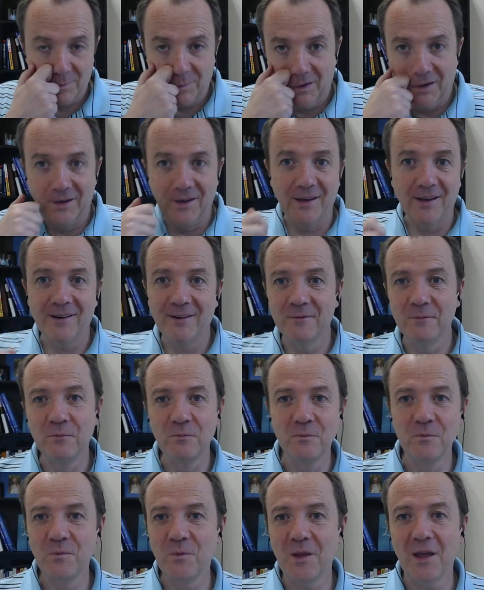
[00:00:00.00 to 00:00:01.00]
again,
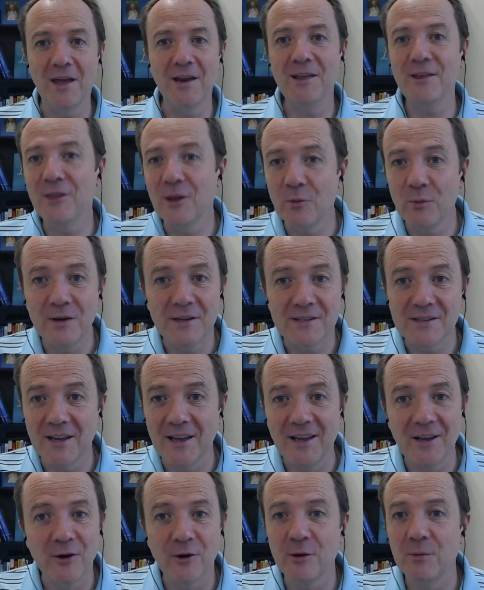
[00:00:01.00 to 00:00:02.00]
anything we
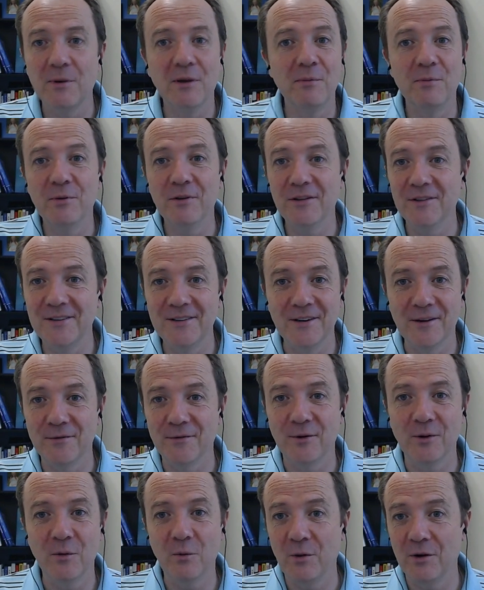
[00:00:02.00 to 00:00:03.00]
say here could be completely
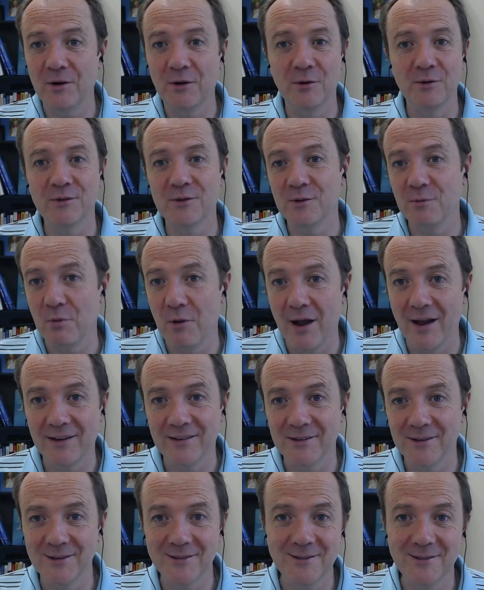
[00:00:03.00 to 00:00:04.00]
different when it goes into
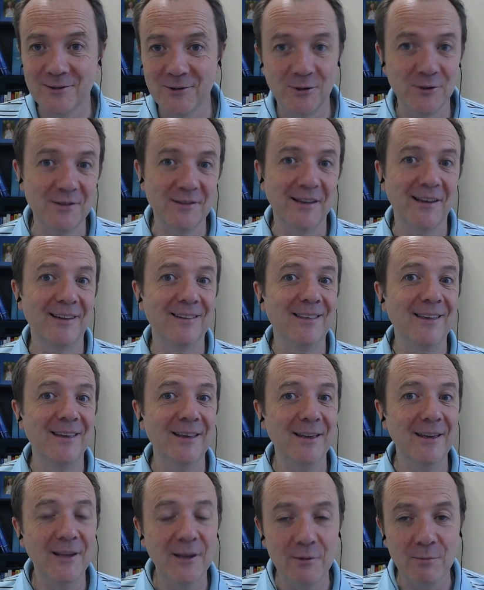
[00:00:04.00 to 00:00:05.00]
practice, just like
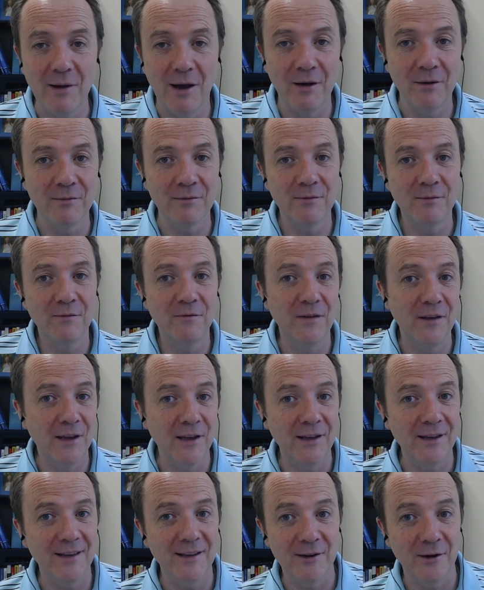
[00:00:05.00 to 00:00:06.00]
the inbound
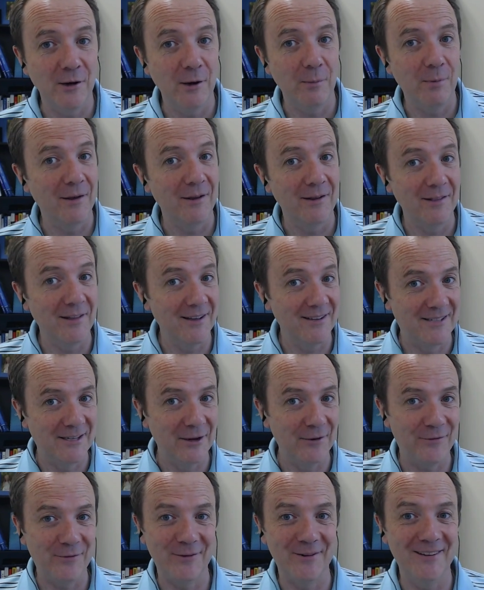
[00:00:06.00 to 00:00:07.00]
fee ended up being a lot
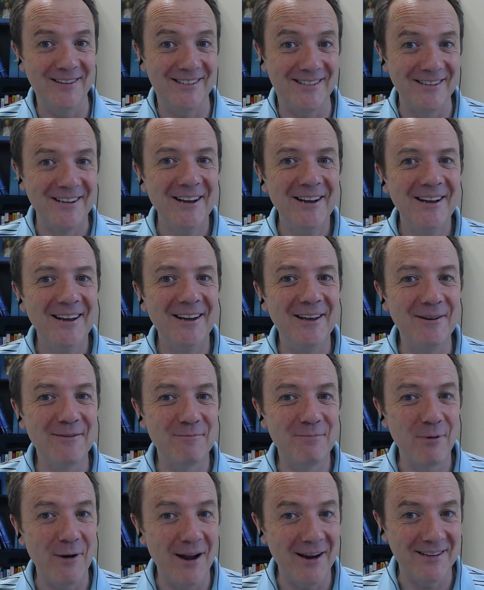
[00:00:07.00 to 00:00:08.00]
different
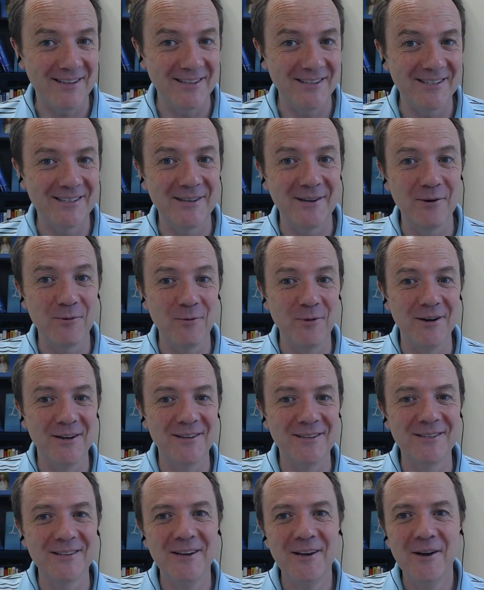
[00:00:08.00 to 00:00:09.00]
in practice than it
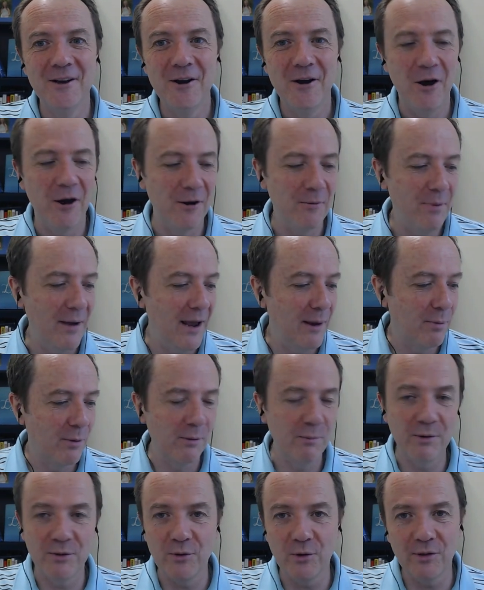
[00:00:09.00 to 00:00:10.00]
was on
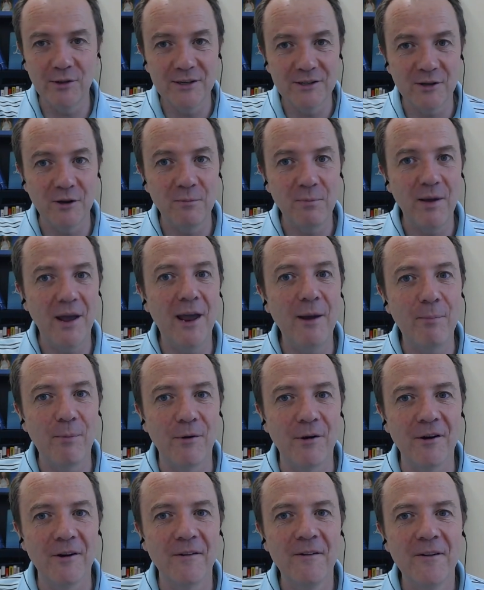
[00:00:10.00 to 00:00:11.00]
paper. But the, at least on
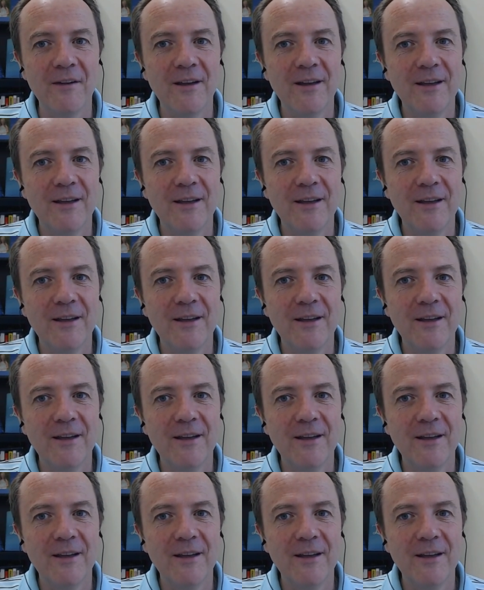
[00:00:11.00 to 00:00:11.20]
paper,